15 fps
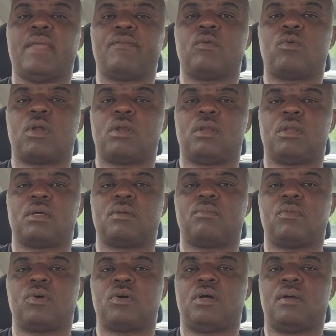If you want to learn
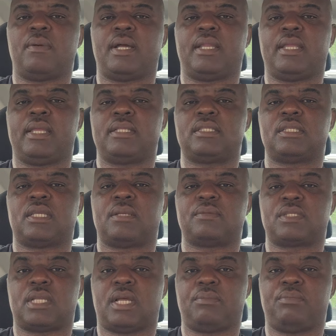more about the ATM
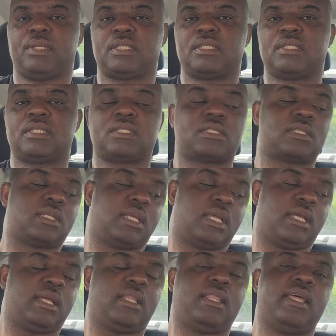side business,
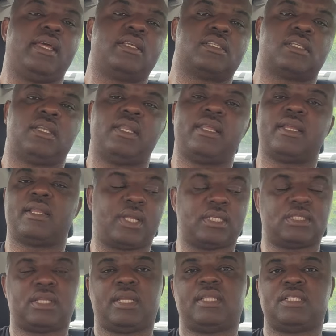there is a link,
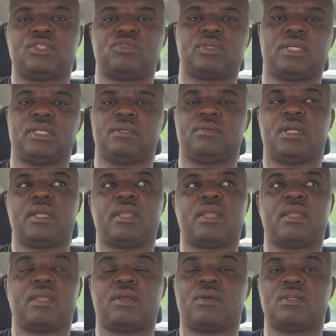and take this training right
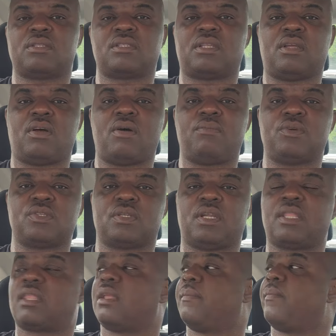here. It costs almost
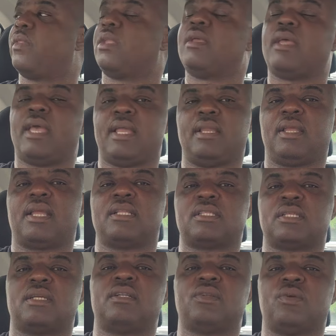nothing, and it can
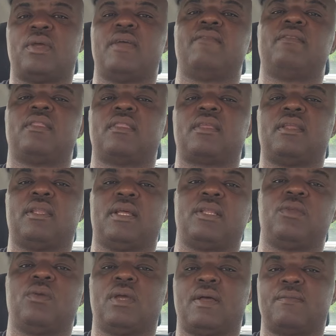tell you everything
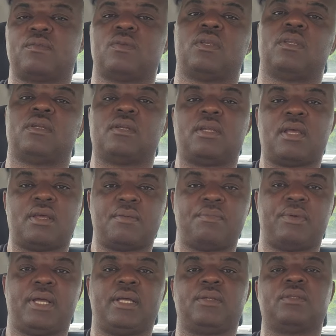that you have to learn
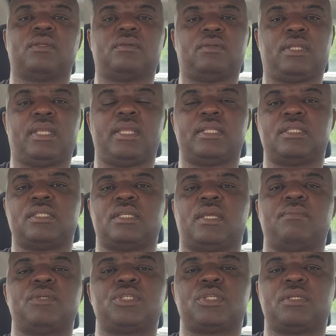about the
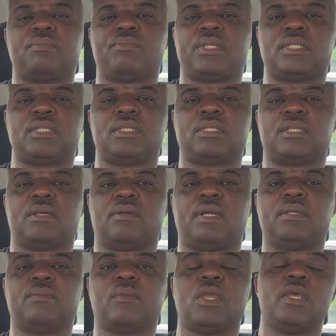ATM machine business, all
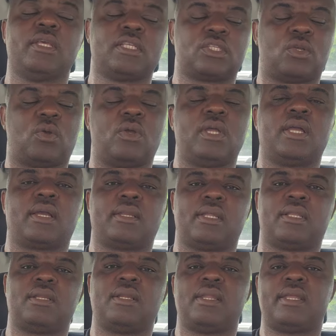right? So
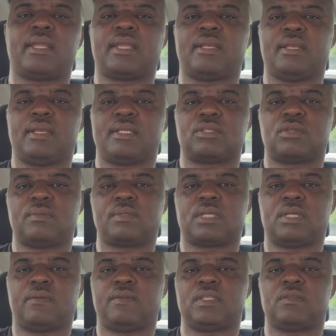click the link in the
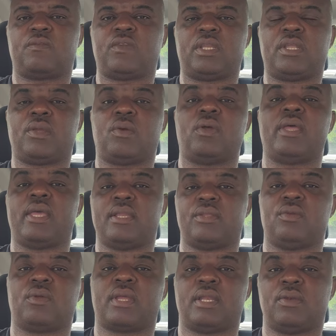description of this video and
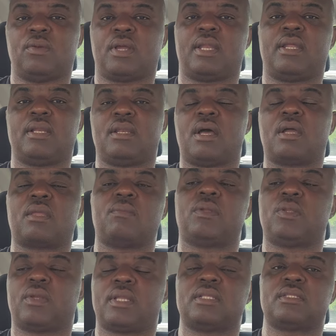you can look at that
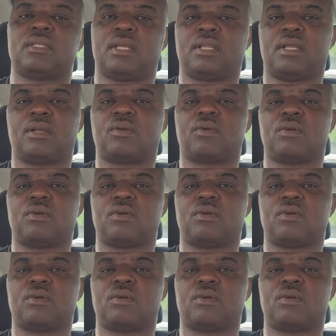document. You can take that